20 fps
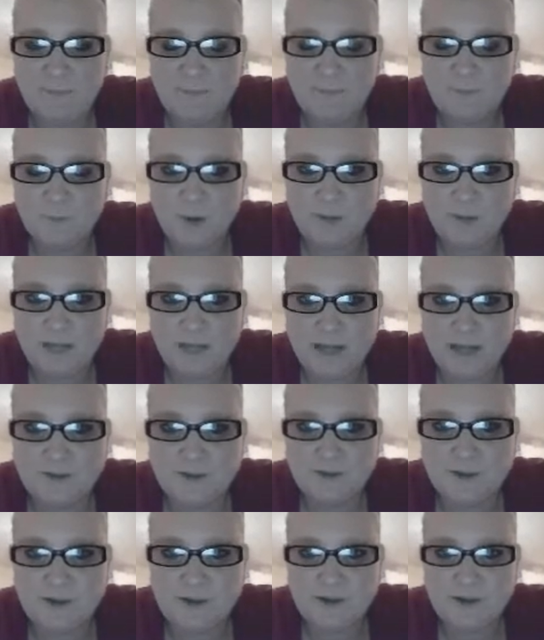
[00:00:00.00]

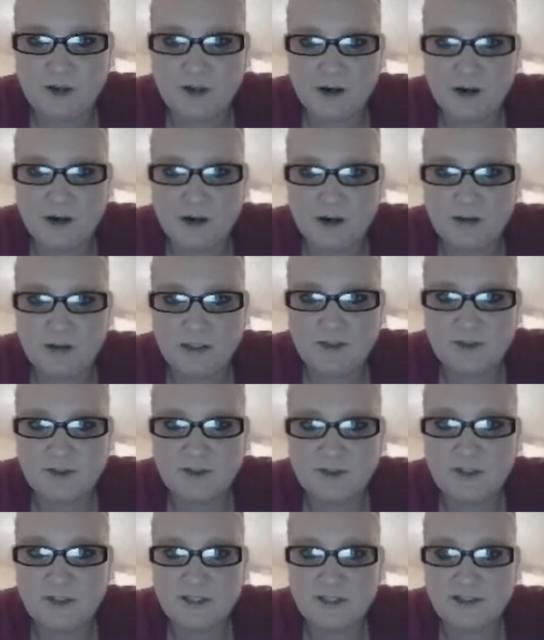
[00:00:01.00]
reptiles. So these are our
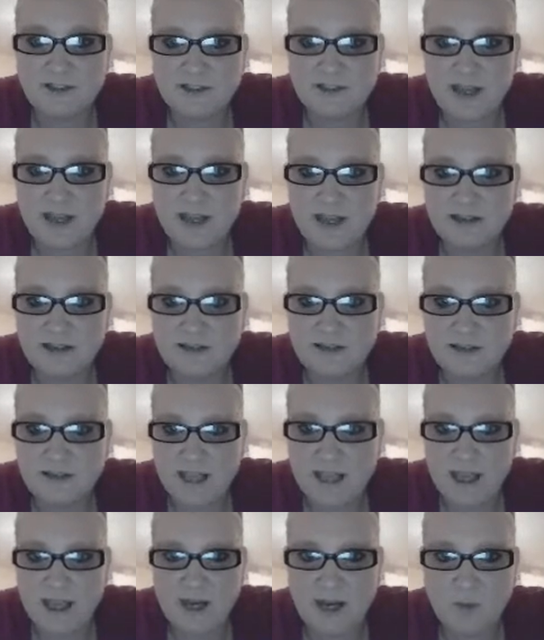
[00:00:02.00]
lizards and snakes
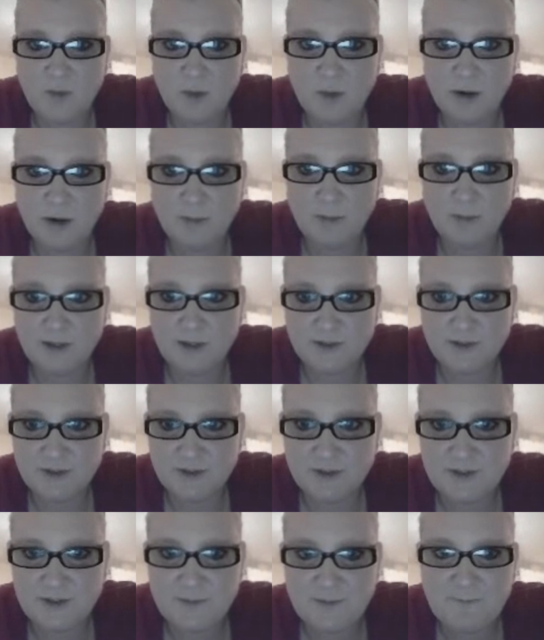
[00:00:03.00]
and worm lizards.